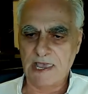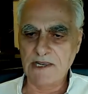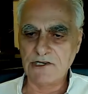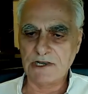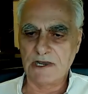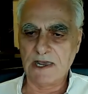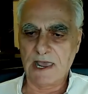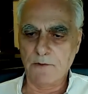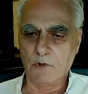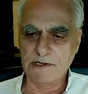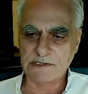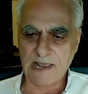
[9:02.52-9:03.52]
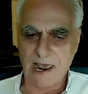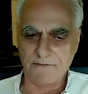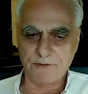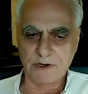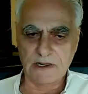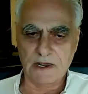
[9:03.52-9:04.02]
Asia and West
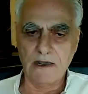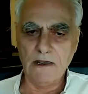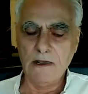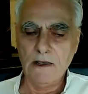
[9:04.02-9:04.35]
Africa,